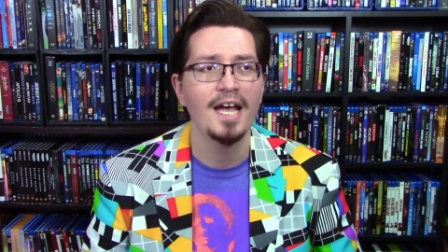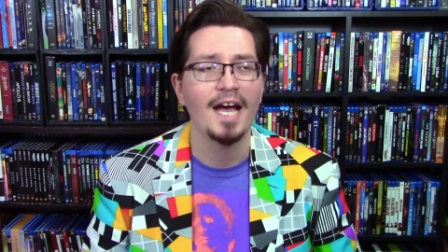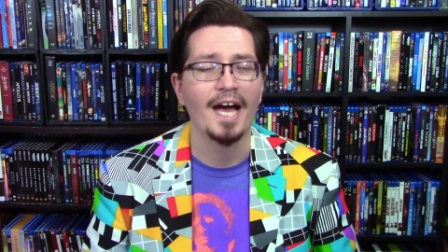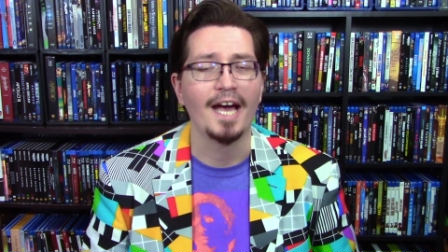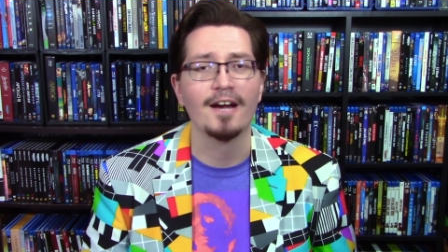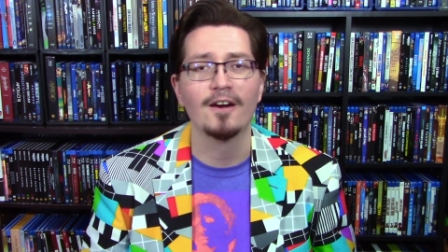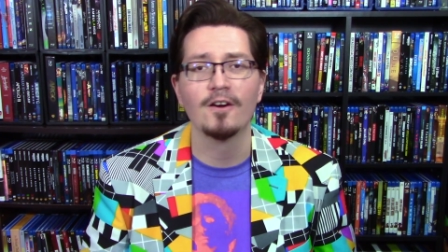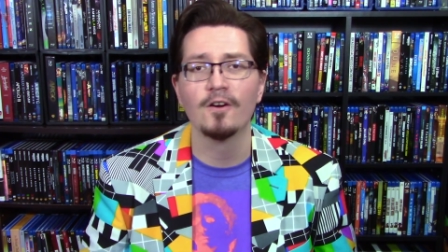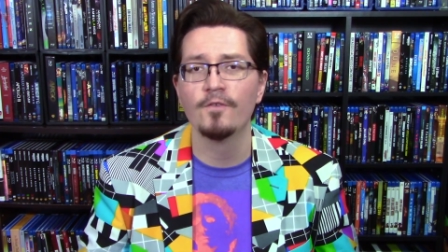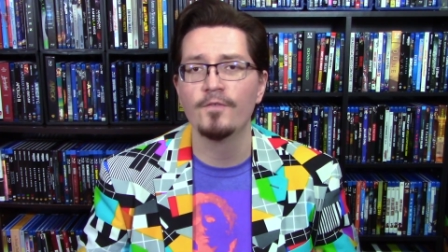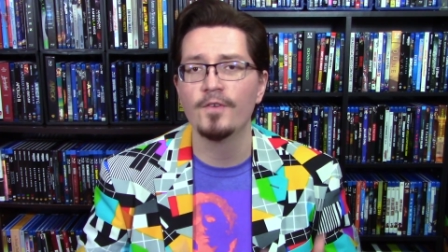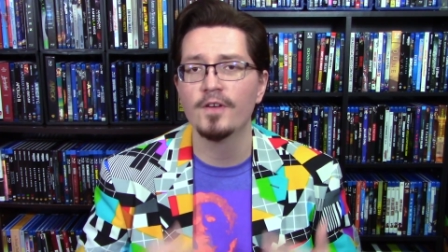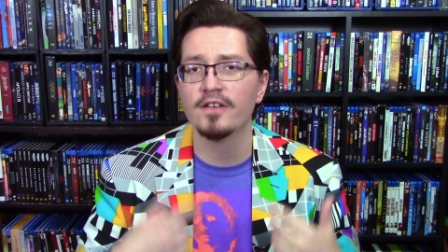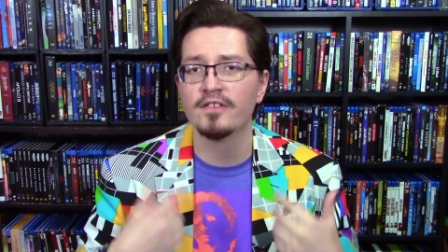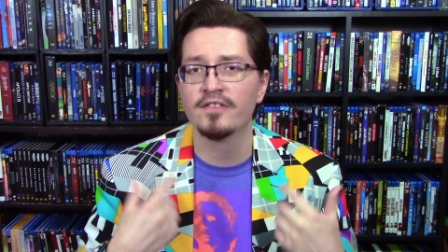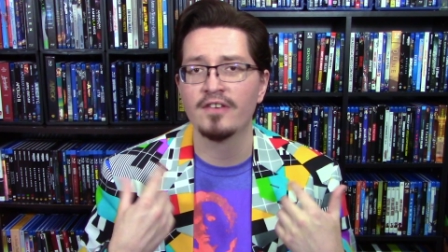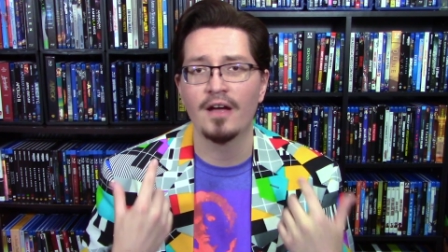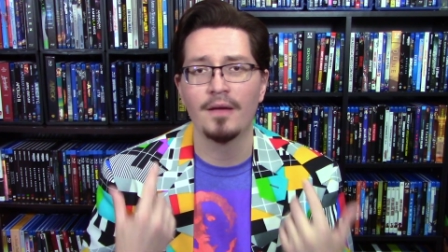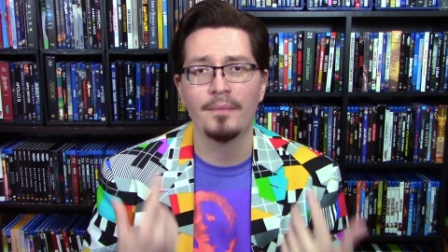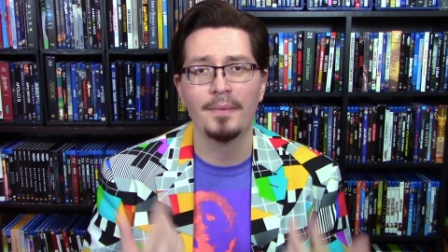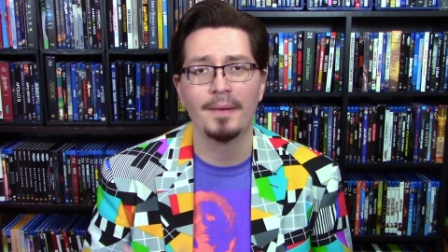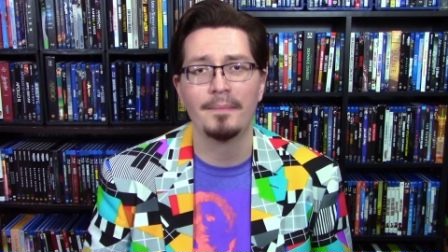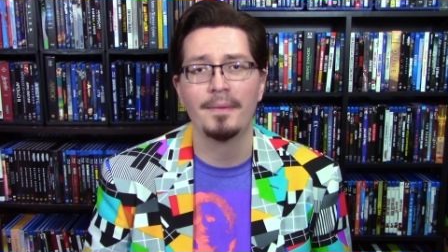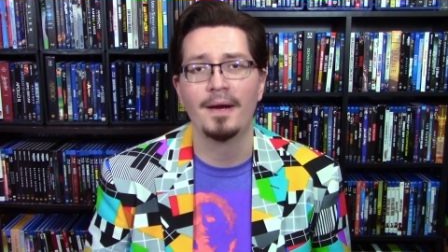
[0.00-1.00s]
I don't know if you can
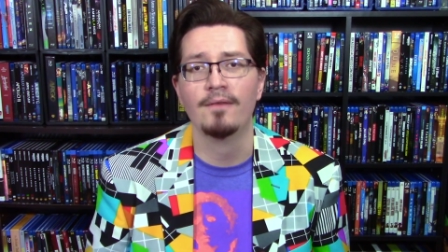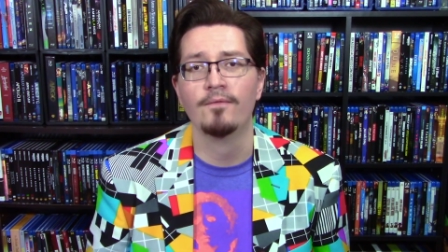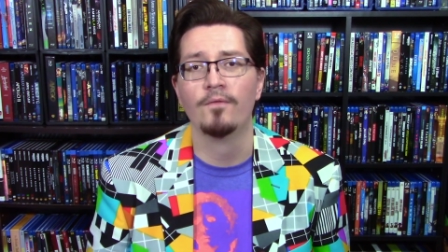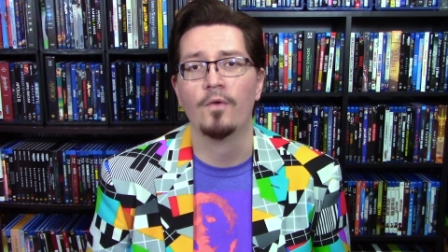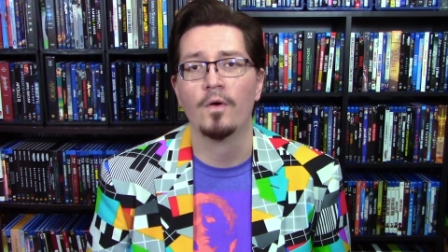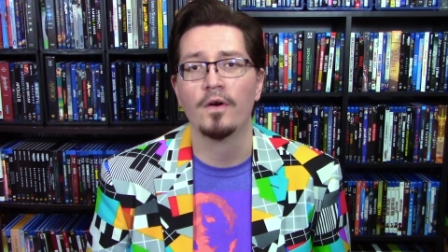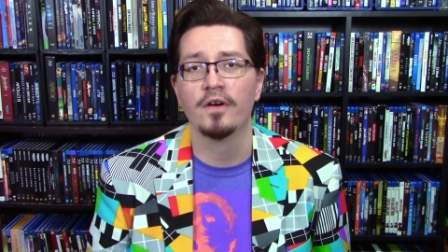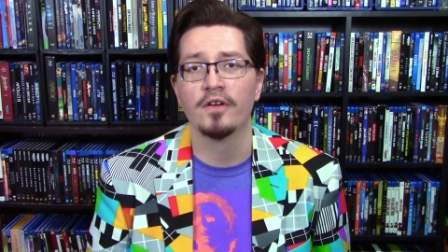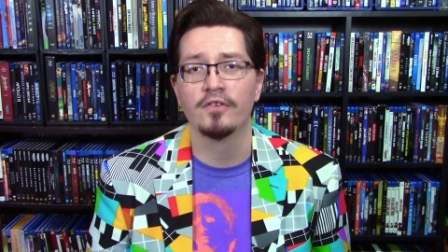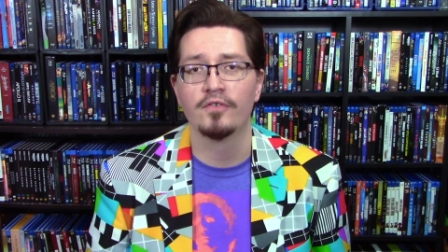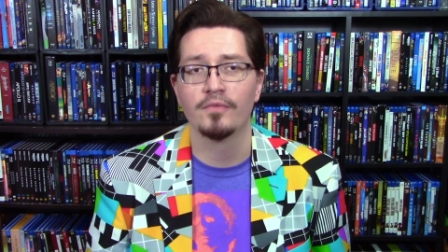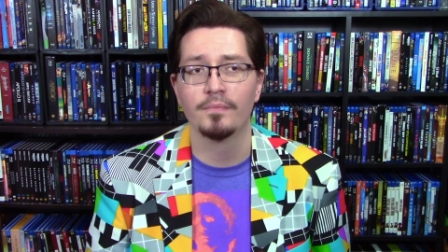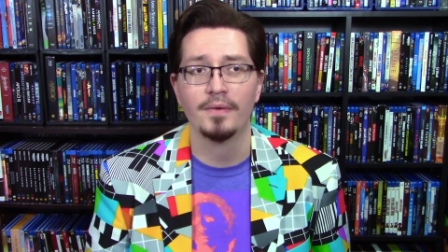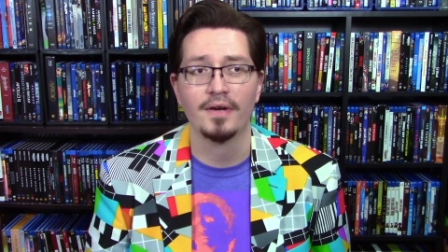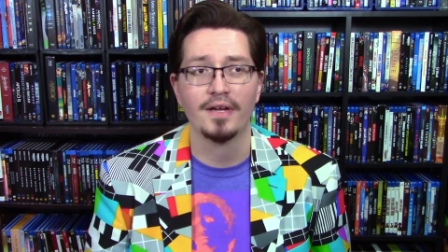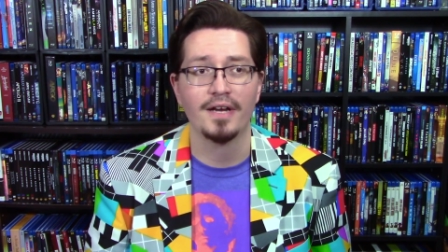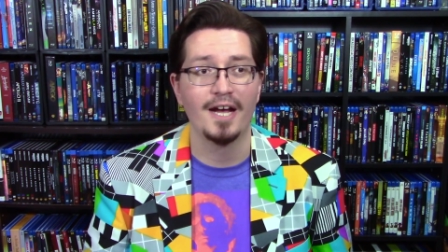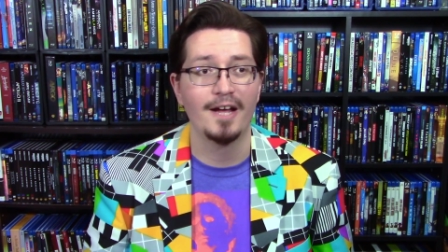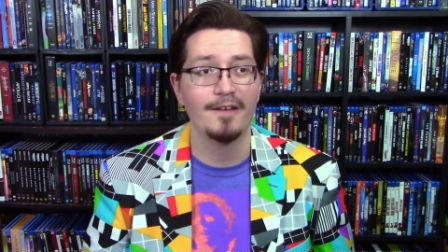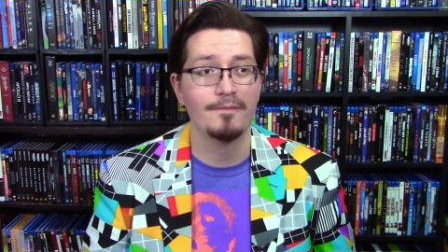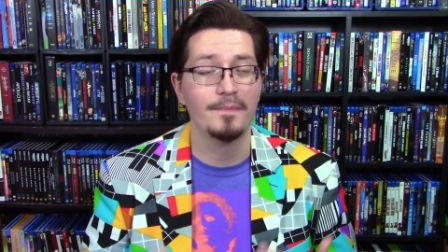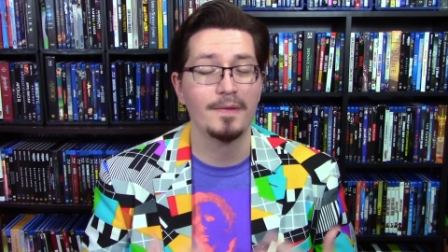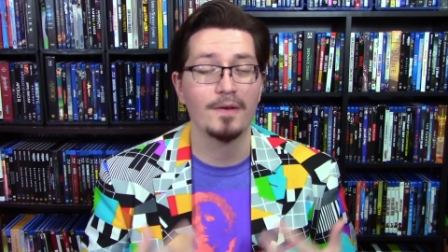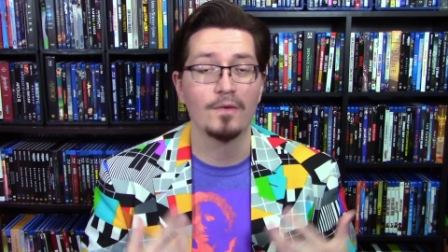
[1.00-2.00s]
tell by my voice,
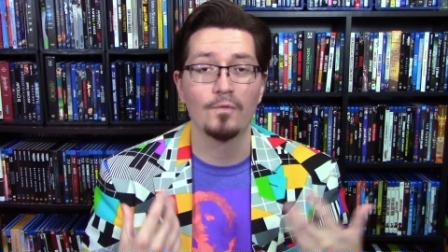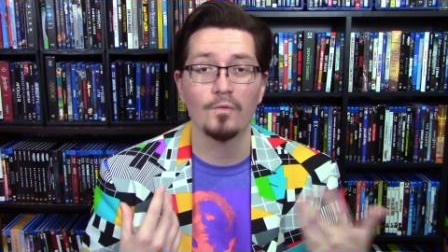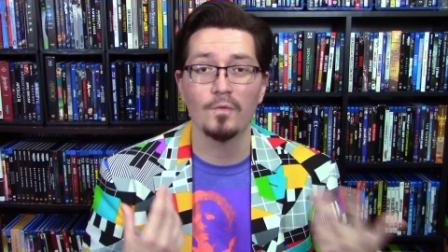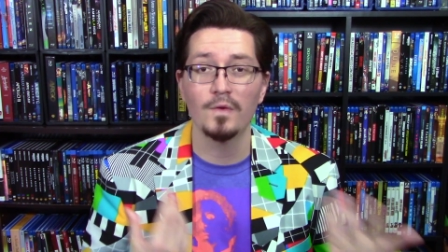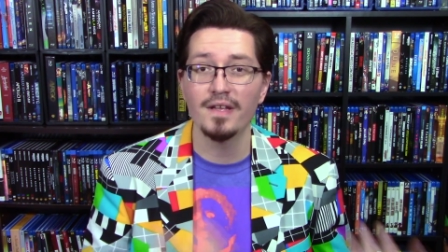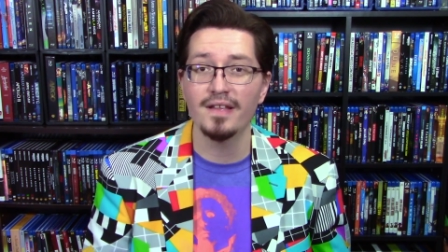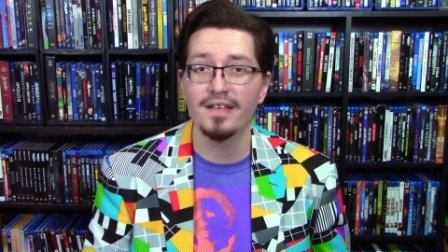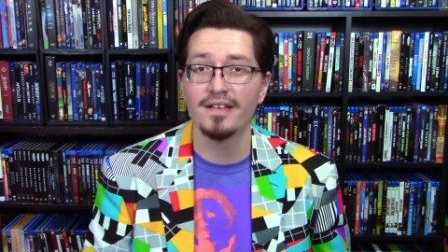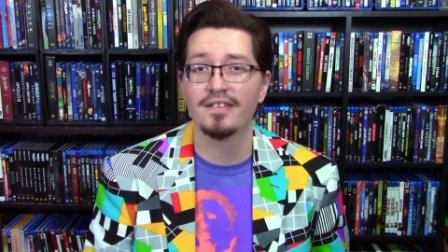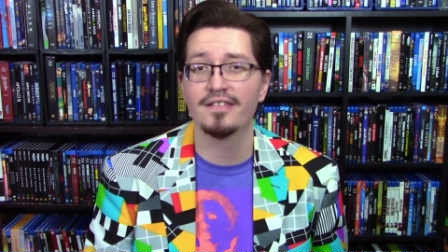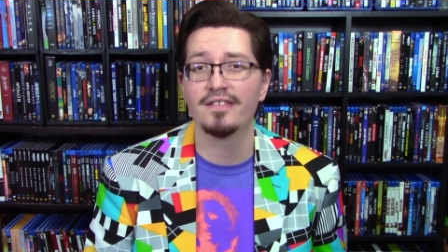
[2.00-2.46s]
but I've been really